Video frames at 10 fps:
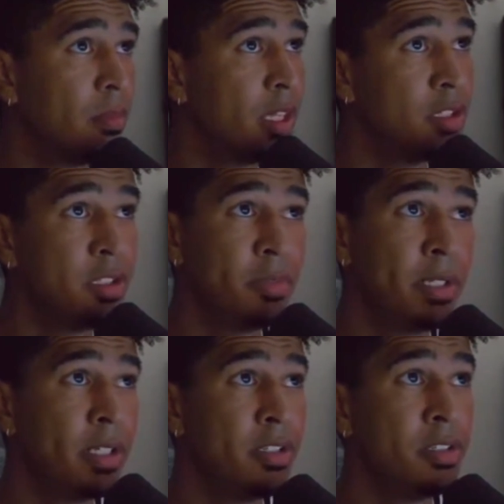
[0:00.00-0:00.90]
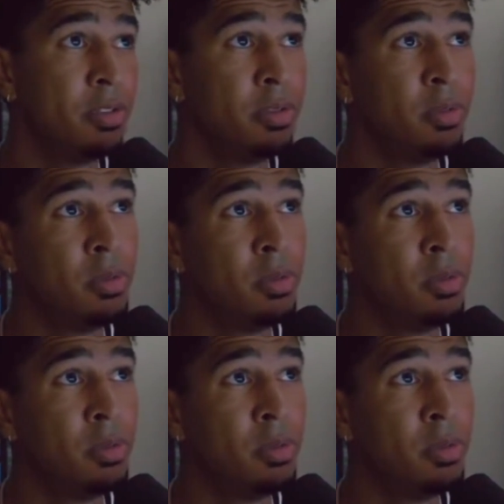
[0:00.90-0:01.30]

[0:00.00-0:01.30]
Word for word: And just because you